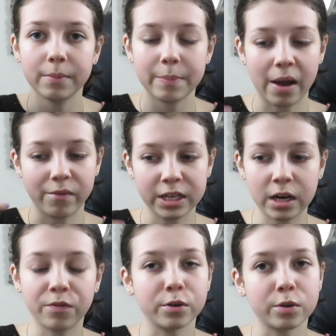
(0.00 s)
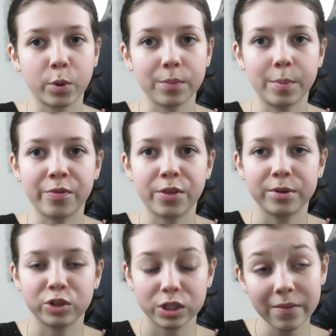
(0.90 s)
Maybe have a telephone appointment with
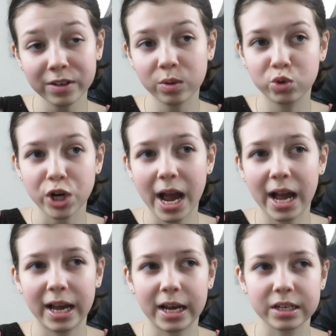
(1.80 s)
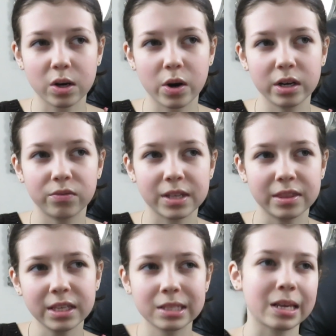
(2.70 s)
them and just have a little chat and kind of
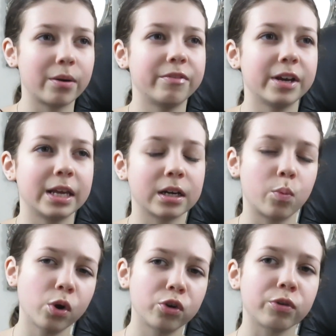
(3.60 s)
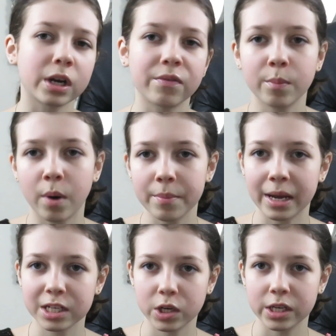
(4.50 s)
say, this is how I'm feeling and I'm wondering if it might be
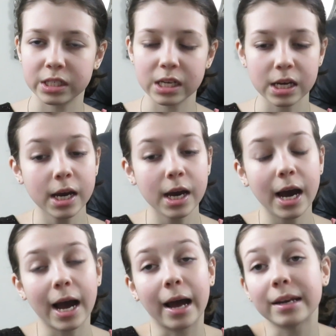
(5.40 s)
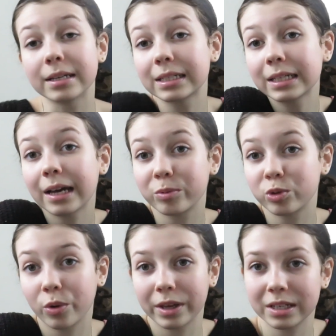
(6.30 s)
anxiety, and I'm
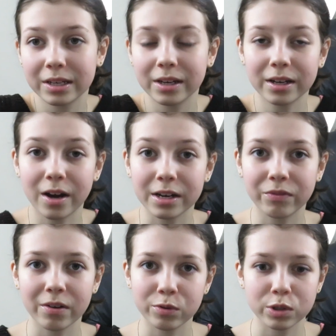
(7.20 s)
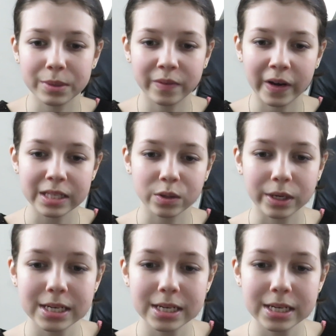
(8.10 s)
sure they can kind of give you some advice on